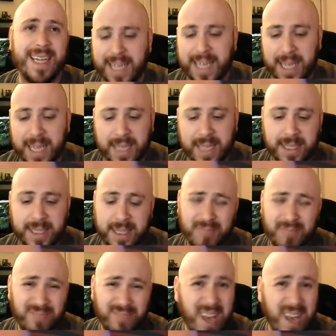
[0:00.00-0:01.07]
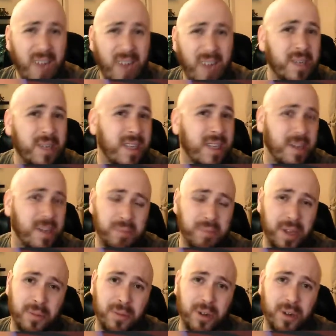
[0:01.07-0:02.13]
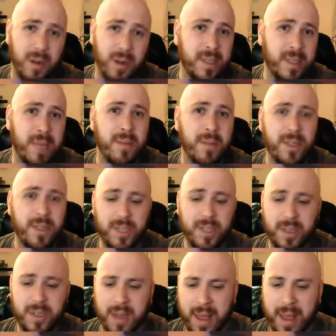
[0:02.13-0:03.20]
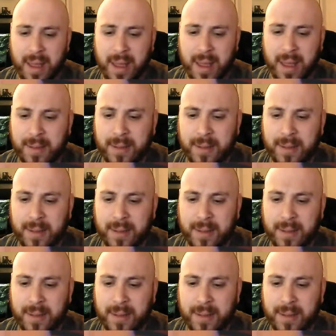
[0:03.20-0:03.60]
See, I don't really collect playable cards that much. They're